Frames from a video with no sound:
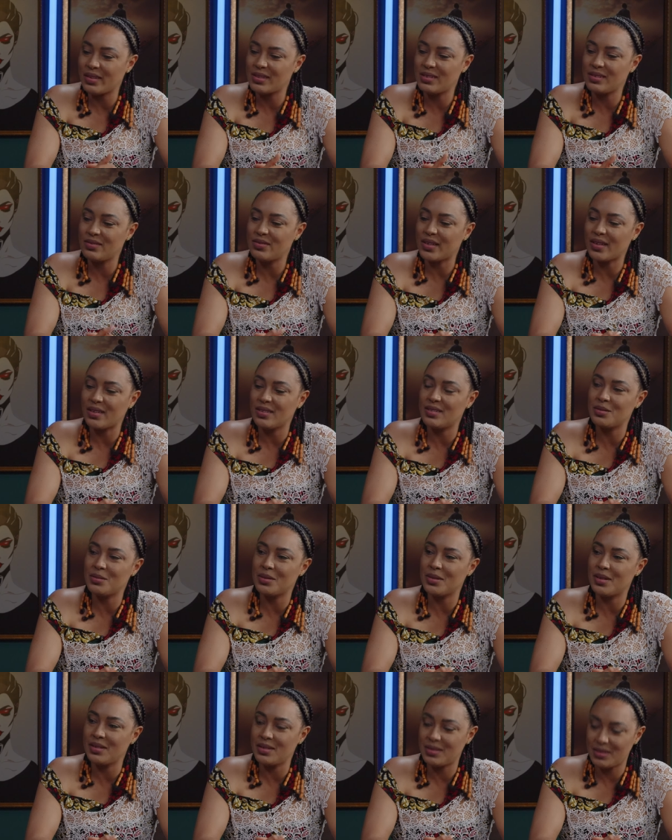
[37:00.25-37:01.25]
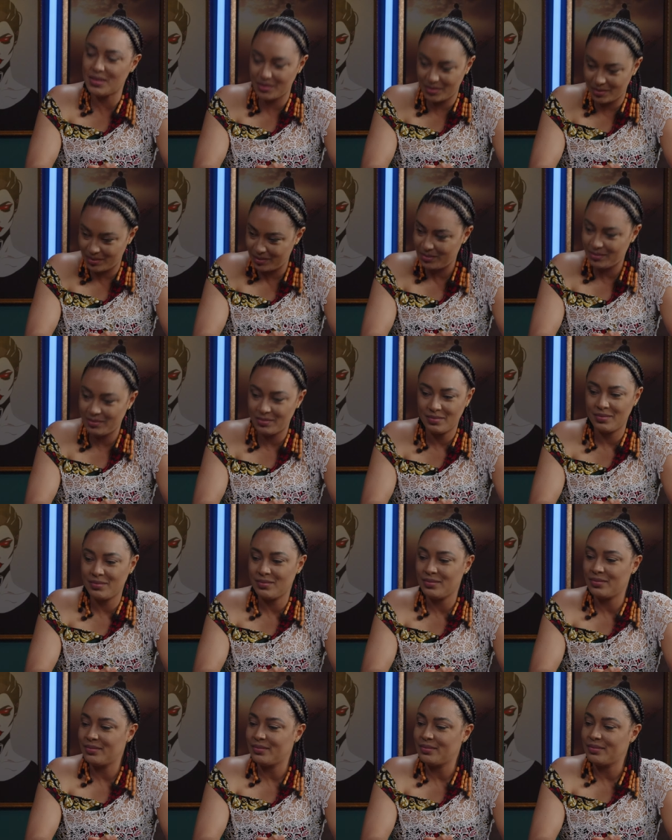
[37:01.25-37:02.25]
If I can deal with it,
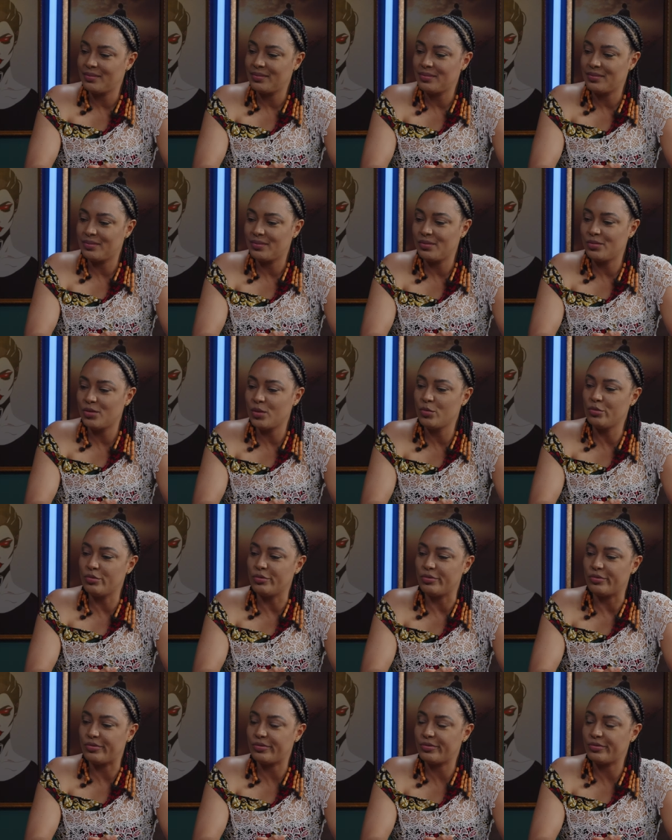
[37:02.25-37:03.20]
we move.